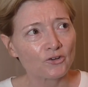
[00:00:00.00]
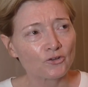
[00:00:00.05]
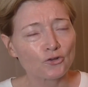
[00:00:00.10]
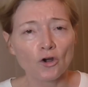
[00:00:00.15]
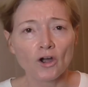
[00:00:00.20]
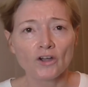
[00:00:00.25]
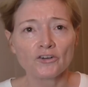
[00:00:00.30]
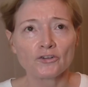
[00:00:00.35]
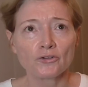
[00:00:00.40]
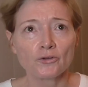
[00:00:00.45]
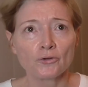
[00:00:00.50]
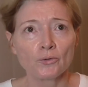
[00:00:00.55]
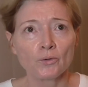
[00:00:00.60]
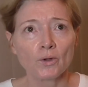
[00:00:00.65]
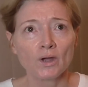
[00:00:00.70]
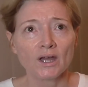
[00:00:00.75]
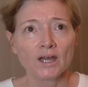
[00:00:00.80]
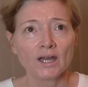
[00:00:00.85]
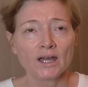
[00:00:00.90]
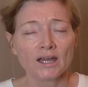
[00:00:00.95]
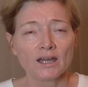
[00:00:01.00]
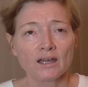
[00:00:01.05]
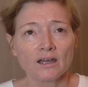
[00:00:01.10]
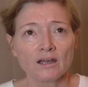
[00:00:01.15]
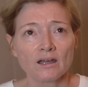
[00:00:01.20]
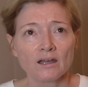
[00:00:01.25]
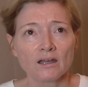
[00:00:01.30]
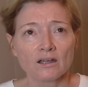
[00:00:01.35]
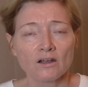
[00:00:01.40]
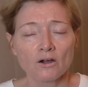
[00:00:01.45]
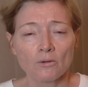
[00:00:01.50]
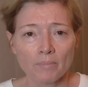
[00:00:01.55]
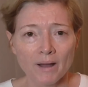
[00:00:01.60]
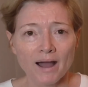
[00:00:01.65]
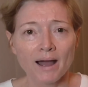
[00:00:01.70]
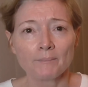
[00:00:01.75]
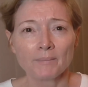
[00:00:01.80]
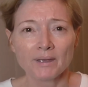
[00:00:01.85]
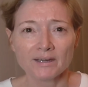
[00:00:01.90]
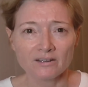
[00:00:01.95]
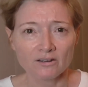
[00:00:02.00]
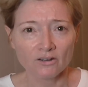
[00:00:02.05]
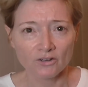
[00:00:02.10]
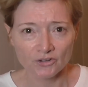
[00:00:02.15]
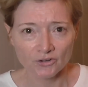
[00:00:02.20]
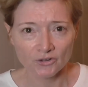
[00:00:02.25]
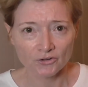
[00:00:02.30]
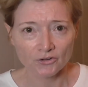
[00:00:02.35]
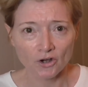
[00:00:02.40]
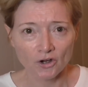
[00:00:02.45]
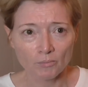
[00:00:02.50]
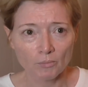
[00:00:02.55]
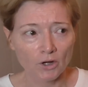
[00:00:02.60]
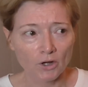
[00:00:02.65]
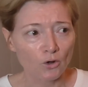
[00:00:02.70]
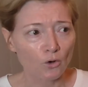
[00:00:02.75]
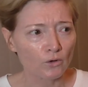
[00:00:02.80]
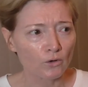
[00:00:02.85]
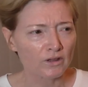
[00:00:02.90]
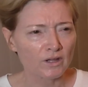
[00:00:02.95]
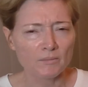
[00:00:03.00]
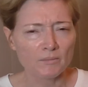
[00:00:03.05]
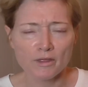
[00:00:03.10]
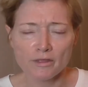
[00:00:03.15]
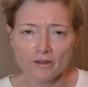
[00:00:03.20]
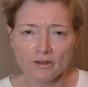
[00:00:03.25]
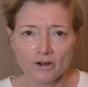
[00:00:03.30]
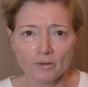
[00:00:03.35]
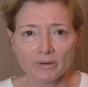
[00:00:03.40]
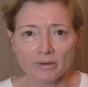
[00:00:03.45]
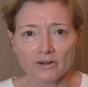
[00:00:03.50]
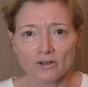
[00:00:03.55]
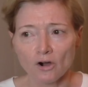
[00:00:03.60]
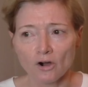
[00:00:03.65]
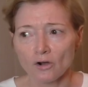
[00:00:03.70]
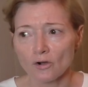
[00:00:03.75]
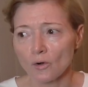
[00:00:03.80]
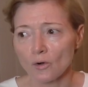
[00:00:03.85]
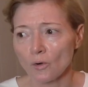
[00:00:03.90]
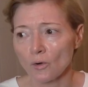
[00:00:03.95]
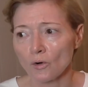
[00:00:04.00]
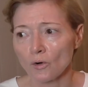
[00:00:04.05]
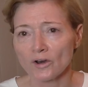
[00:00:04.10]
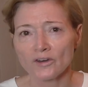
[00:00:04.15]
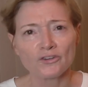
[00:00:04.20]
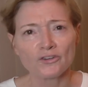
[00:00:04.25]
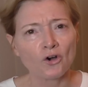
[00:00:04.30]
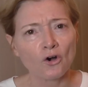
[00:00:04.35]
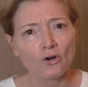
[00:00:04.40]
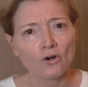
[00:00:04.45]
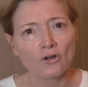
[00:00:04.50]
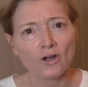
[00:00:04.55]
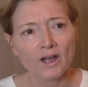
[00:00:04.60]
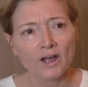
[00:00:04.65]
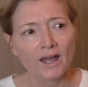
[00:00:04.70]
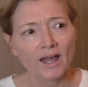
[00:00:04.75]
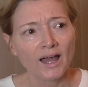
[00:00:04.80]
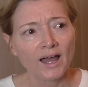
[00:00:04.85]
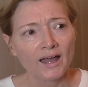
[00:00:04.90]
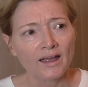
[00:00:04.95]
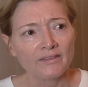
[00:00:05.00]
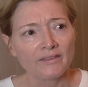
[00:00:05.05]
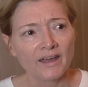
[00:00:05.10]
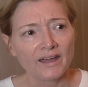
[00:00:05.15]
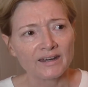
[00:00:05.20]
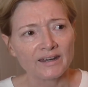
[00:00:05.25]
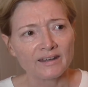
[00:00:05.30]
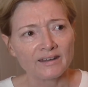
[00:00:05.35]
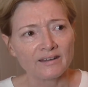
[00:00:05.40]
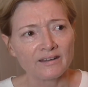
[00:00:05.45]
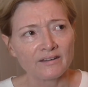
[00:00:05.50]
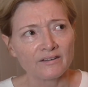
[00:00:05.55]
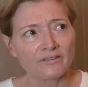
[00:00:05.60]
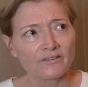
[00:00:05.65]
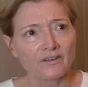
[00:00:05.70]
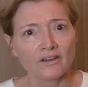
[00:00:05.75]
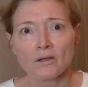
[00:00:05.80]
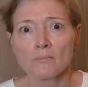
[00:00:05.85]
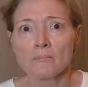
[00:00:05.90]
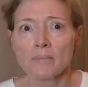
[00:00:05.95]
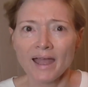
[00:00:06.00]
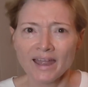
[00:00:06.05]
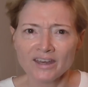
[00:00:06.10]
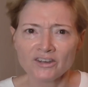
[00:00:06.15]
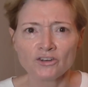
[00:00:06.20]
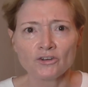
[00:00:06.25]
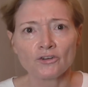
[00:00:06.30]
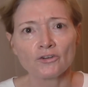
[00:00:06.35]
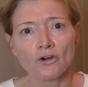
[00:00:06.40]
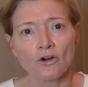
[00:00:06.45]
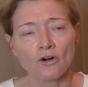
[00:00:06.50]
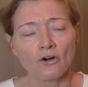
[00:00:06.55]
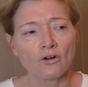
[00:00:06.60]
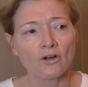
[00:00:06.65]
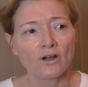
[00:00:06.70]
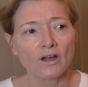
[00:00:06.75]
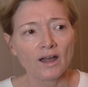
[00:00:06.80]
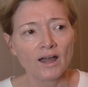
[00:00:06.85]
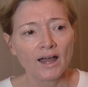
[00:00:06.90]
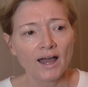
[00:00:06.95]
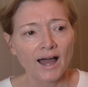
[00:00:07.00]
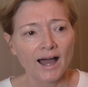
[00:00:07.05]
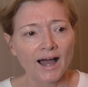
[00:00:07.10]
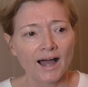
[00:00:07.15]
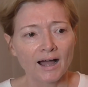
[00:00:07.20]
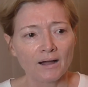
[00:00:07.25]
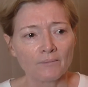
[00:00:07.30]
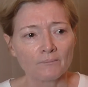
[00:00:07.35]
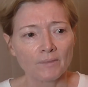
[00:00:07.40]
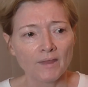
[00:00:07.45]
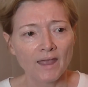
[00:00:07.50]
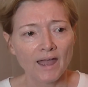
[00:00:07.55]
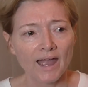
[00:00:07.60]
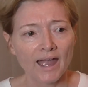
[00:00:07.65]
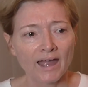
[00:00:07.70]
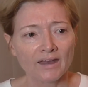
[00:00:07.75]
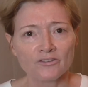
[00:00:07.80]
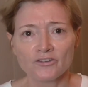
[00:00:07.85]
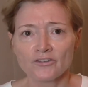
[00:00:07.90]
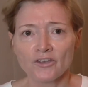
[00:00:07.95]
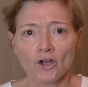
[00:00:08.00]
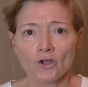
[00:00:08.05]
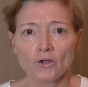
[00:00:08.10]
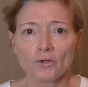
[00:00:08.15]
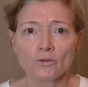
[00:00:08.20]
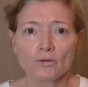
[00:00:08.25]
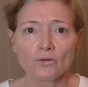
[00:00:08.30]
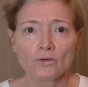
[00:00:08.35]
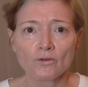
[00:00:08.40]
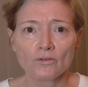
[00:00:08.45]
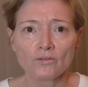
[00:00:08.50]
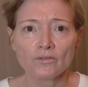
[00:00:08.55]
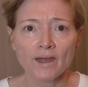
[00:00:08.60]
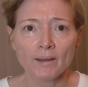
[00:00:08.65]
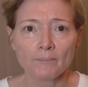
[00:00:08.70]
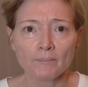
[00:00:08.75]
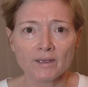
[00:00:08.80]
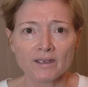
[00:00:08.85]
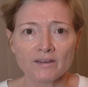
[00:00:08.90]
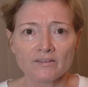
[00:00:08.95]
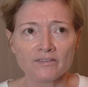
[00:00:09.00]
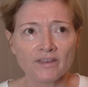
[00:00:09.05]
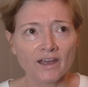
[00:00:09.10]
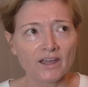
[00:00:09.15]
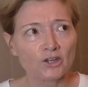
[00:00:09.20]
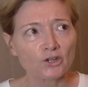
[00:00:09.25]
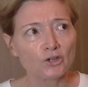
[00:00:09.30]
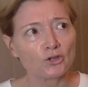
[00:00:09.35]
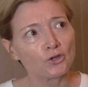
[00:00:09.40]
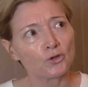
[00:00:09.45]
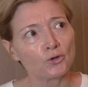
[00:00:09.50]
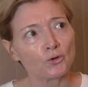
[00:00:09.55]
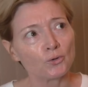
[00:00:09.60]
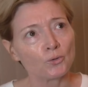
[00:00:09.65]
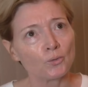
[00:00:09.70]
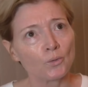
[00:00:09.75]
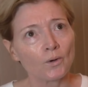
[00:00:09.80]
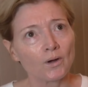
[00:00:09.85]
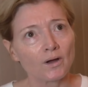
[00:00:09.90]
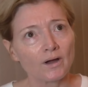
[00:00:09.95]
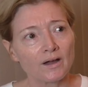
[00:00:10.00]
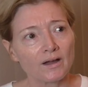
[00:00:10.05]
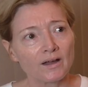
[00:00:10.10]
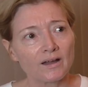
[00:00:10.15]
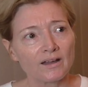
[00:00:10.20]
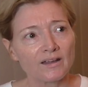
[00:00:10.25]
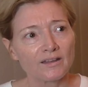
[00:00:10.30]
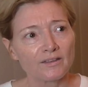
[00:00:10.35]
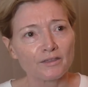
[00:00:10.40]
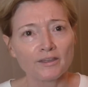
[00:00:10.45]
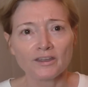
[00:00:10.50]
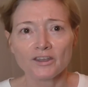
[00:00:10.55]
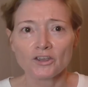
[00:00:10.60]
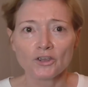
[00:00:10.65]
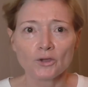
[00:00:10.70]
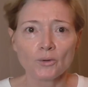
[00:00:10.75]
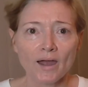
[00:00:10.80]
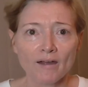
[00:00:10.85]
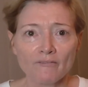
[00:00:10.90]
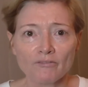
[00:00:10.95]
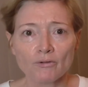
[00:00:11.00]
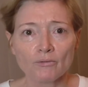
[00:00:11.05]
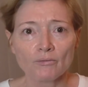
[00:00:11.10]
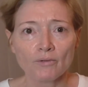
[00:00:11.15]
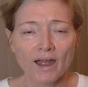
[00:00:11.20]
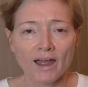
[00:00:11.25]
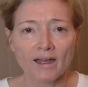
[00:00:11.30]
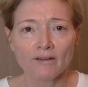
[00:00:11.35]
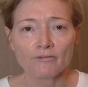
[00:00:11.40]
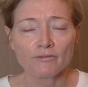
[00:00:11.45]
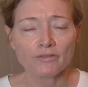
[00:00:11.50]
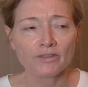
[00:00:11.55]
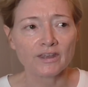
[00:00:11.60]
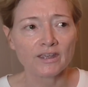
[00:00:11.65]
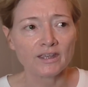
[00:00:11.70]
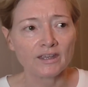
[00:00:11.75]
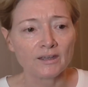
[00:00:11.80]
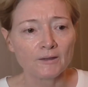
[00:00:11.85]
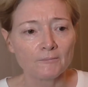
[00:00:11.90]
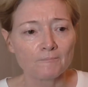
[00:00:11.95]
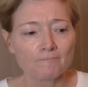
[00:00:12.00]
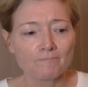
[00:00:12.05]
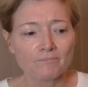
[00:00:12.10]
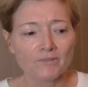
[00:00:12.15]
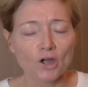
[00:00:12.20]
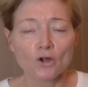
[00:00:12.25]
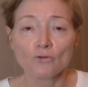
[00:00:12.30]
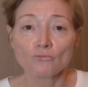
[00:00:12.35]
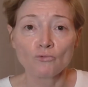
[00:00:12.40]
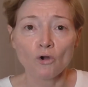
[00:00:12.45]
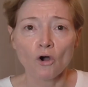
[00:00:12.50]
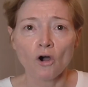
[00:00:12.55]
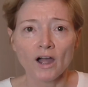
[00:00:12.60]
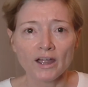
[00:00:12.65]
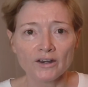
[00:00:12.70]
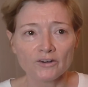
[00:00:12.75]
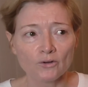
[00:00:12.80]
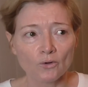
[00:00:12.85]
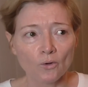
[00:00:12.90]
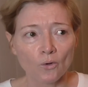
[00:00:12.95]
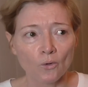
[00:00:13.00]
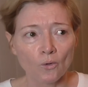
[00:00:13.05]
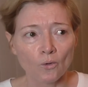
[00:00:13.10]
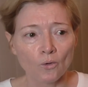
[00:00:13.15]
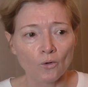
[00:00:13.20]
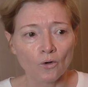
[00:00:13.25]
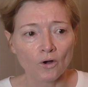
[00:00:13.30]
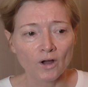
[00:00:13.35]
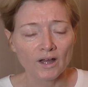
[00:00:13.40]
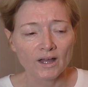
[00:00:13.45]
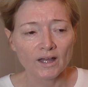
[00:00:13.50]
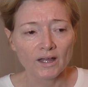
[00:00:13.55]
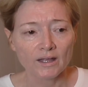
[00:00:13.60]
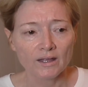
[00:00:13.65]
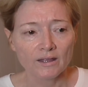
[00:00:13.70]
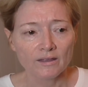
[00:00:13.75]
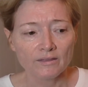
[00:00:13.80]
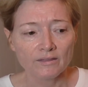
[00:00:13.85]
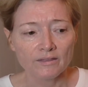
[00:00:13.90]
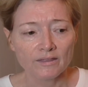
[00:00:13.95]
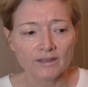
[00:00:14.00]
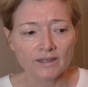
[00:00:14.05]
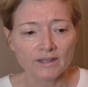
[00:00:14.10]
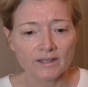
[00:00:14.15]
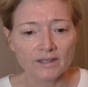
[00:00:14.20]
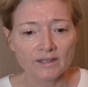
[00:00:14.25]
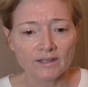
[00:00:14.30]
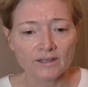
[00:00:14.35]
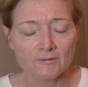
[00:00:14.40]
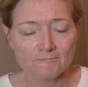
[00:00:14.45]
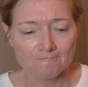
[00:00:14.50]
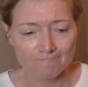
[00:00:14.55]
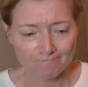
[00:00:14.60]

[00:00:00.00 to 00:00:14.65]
try to compartmentalise your dog by calling them a therapy dog or a dog that is a companion dog. And so that means that you think you have the right or the